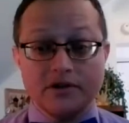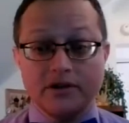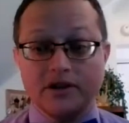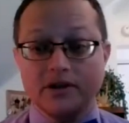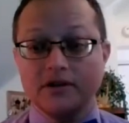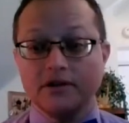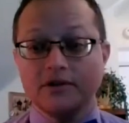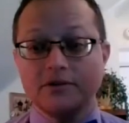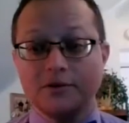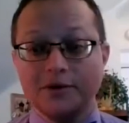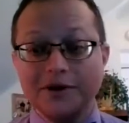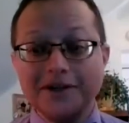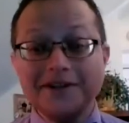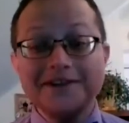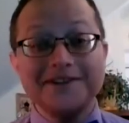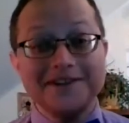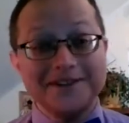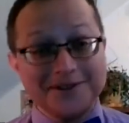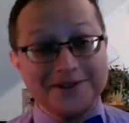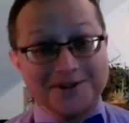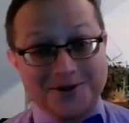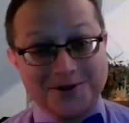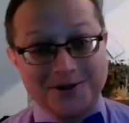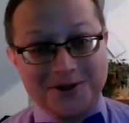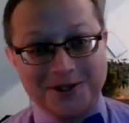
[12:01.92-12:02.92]
in the written
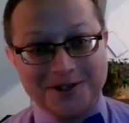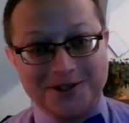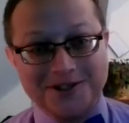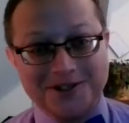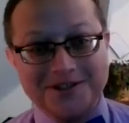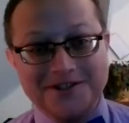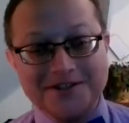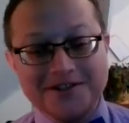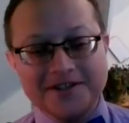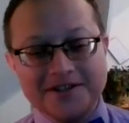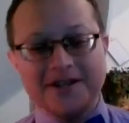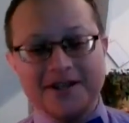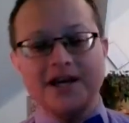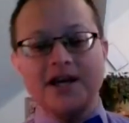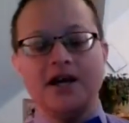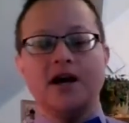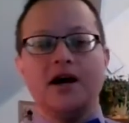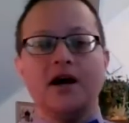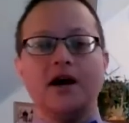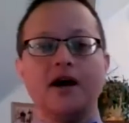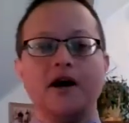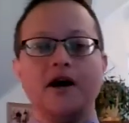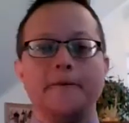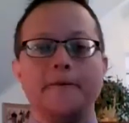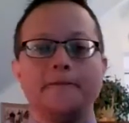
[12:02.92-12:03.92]
instructions,
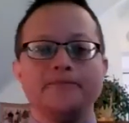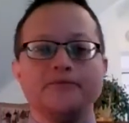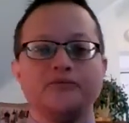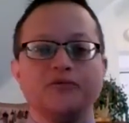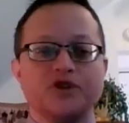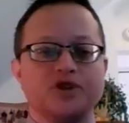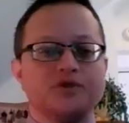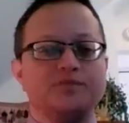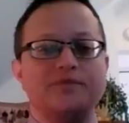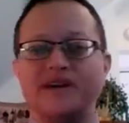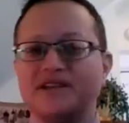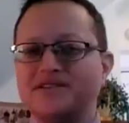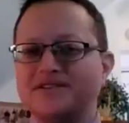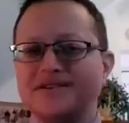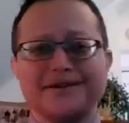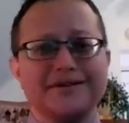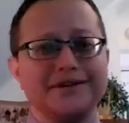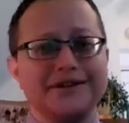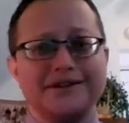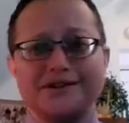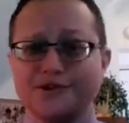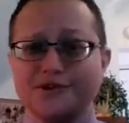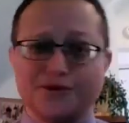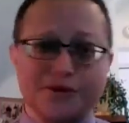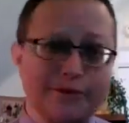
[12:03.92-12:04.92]
which basically
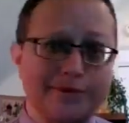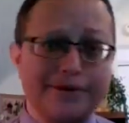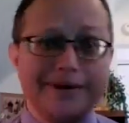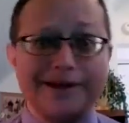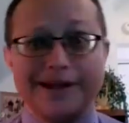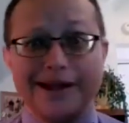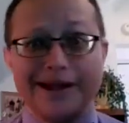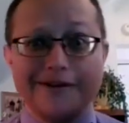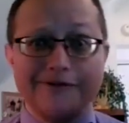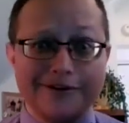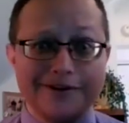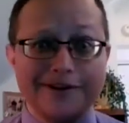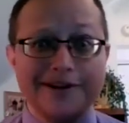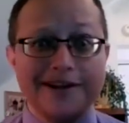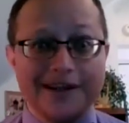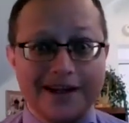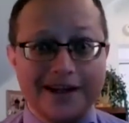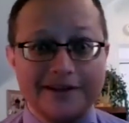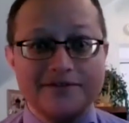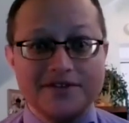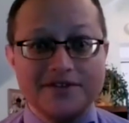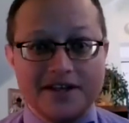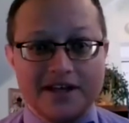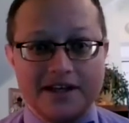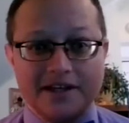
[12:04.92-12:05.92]
just repeat everything
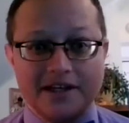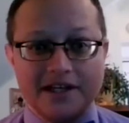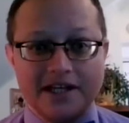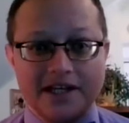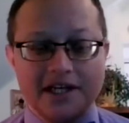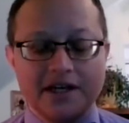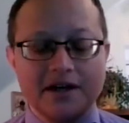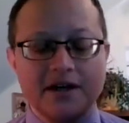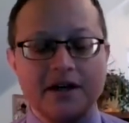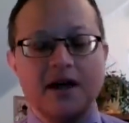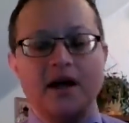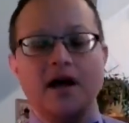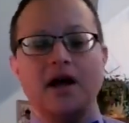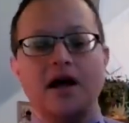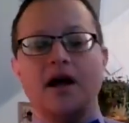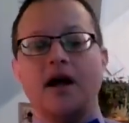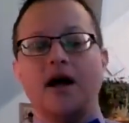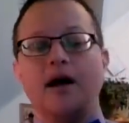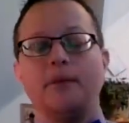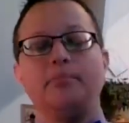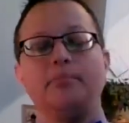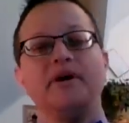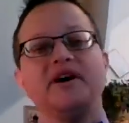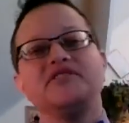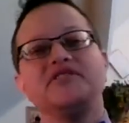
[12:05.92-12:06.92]
I've said here,
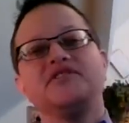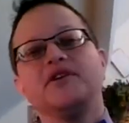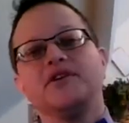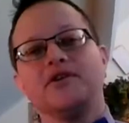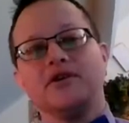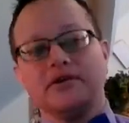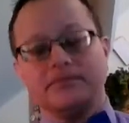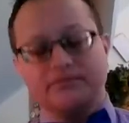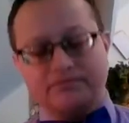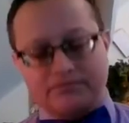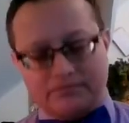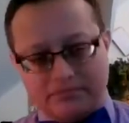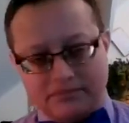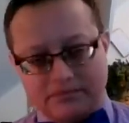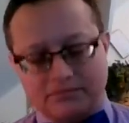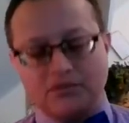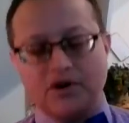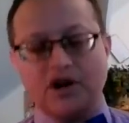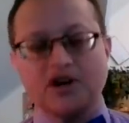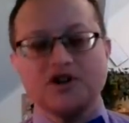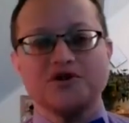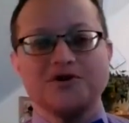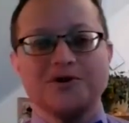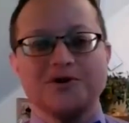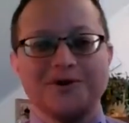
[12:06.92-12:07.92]
but there
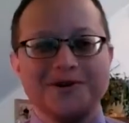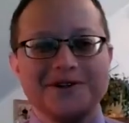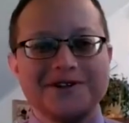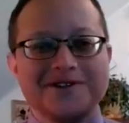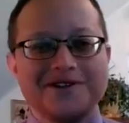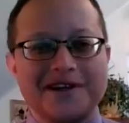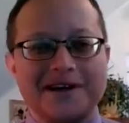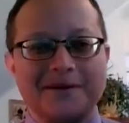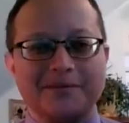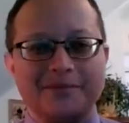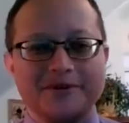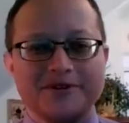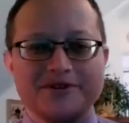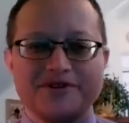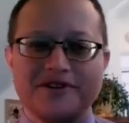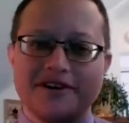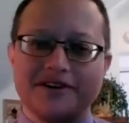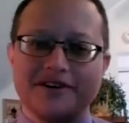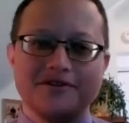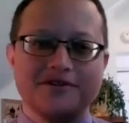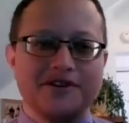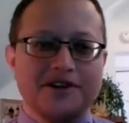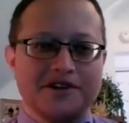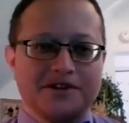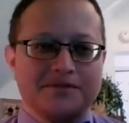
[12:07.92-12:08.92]
are certain examples that
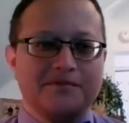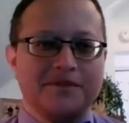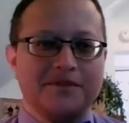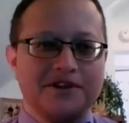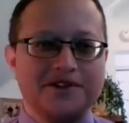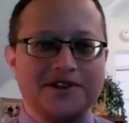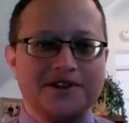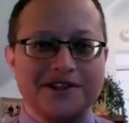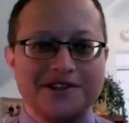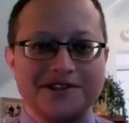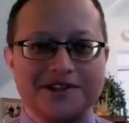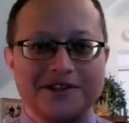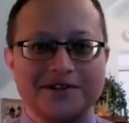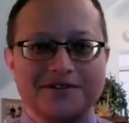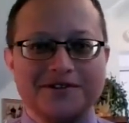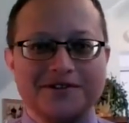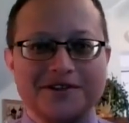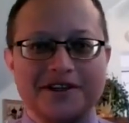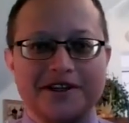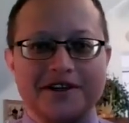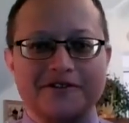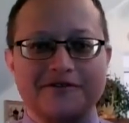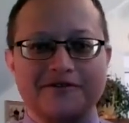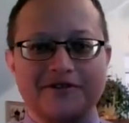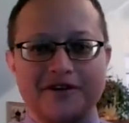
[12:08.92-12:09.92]
are just much easier to
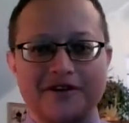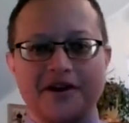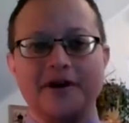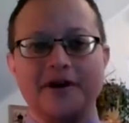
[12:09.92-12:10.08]
give